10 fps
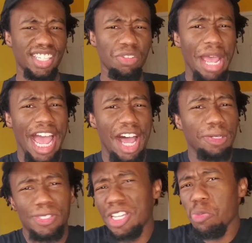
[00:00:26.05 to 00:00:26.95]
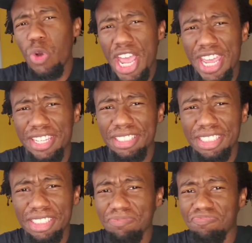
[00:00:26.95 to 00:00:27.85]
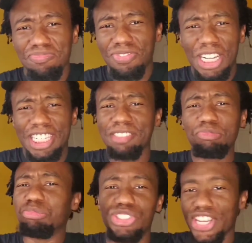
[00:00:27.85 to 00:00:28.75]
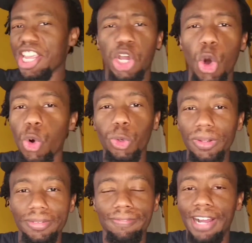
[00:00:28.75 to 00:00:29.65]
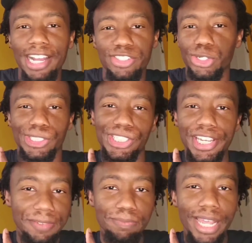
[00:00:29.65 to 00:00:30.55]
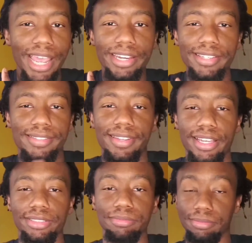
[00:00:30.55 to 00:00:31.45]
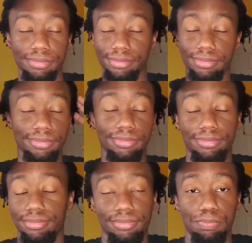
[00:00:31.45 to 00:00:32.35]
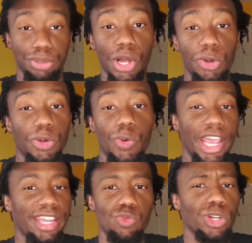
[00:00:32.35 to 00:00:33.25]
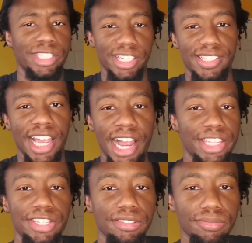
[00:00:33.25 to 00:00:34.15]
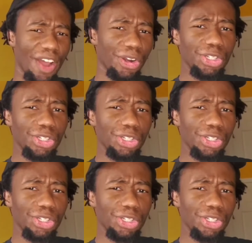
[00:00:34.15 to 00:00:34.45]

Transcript: And somehow, some way, fucking J. Cole finds your shit and he's like blown away and wants to sign you.